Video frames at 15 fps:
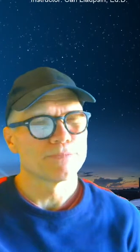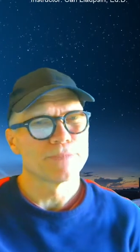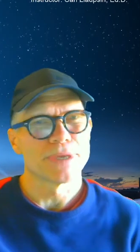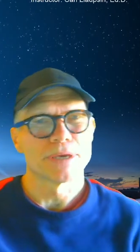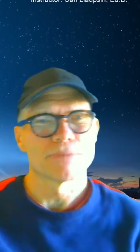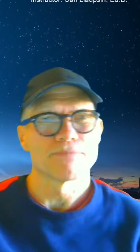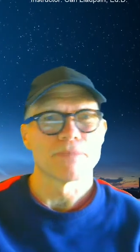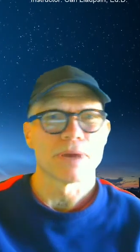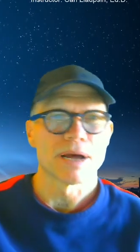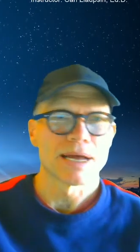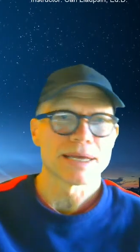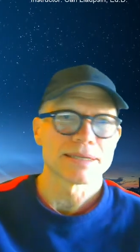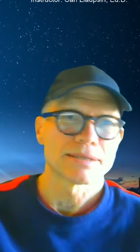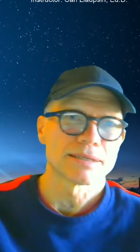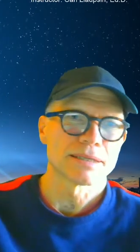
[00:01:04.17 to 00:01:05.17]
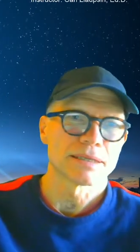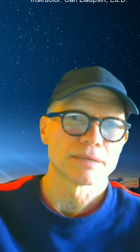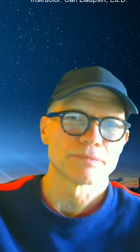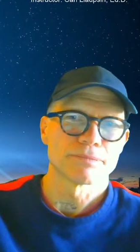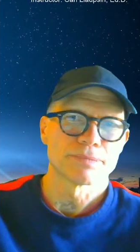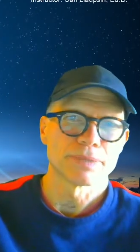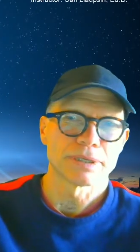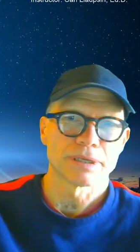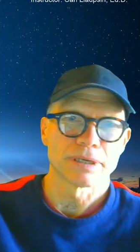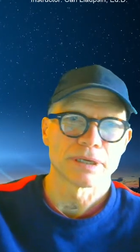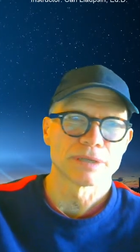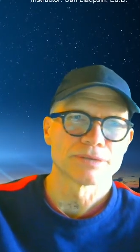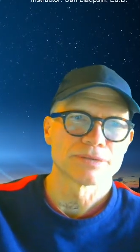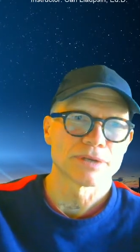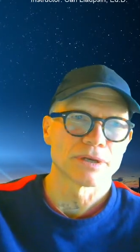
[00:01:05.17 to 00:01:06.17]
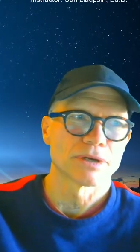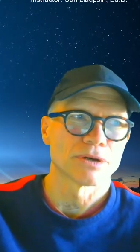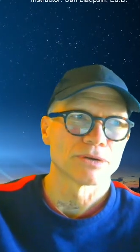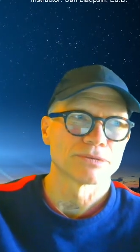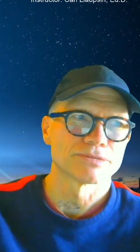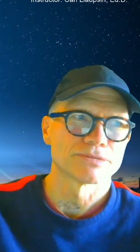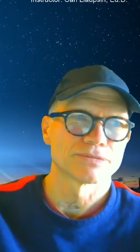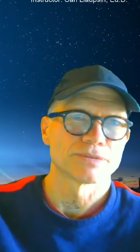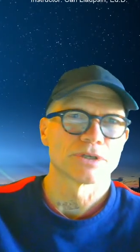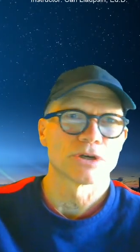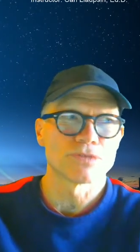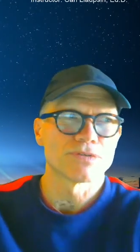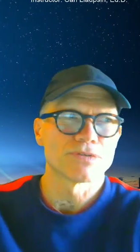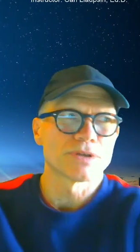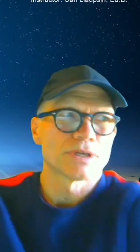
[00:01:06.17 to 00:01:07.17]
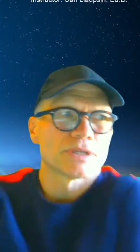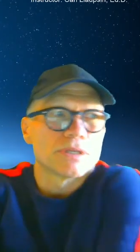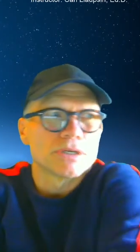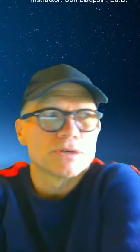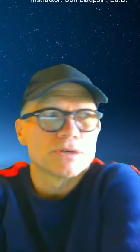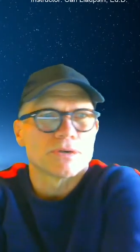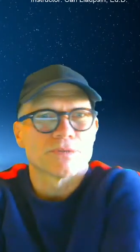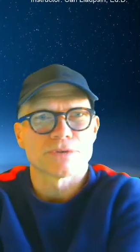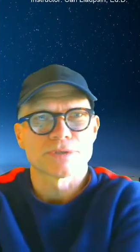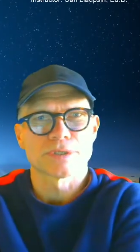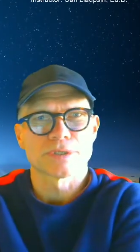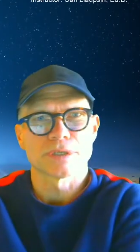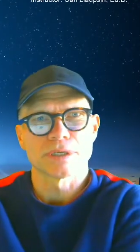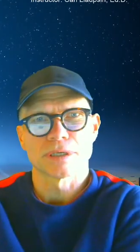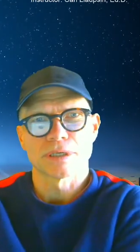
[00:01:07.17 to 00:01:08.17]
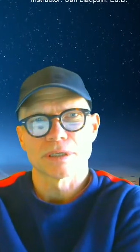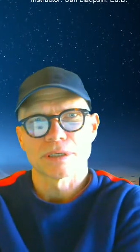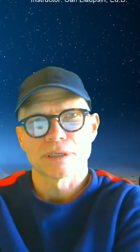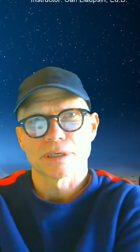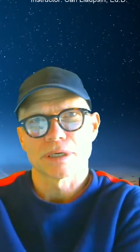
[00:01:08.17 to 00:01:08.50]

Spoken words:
in mind that because of COVID, the university